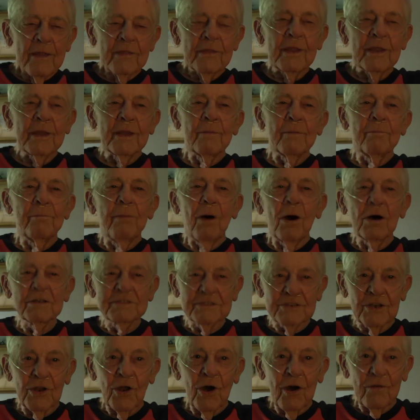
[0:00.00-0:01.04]
than the
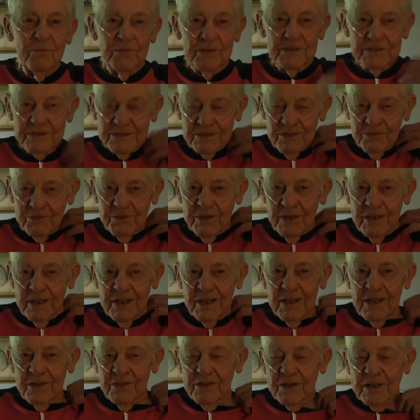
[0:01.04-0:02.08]
Boston office of
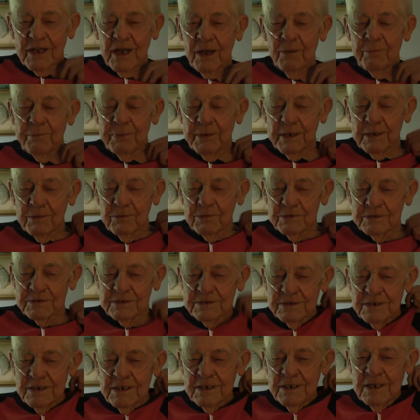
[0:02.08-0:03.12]
the company
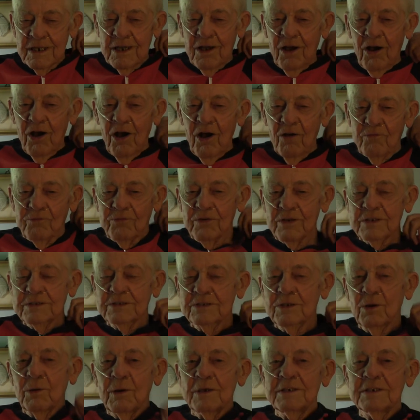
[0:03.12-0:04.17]
was offering.
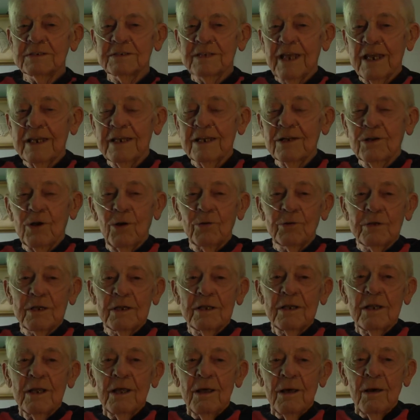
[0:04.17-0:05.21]
So I decided to go to
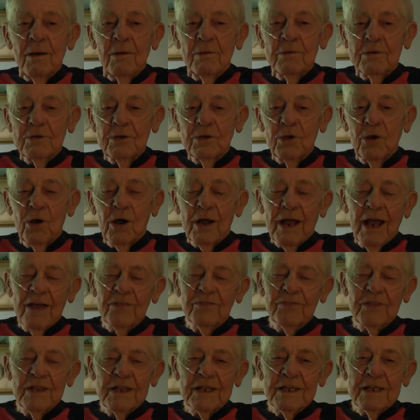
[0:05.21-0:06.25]
New York. I
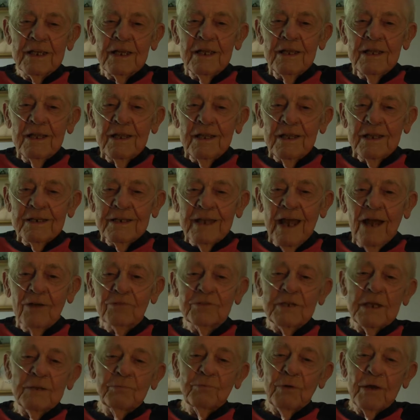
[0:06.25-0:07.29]
think down
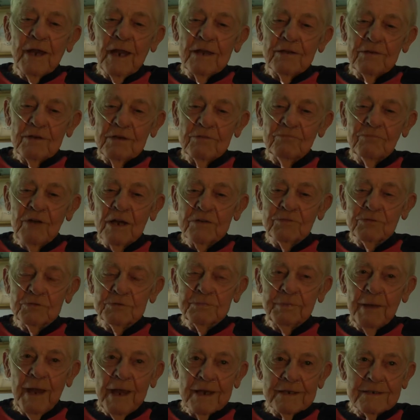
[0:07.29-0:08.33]
deep, when I, in
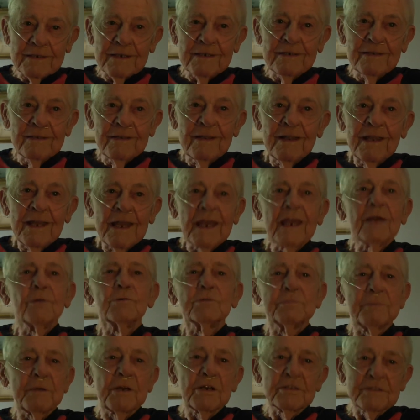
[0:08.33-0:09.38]
retrospect, it
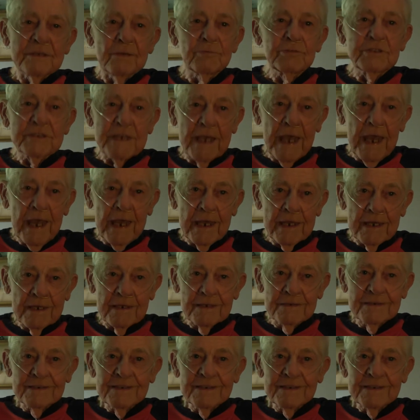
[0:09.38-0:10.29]
was because I was gay,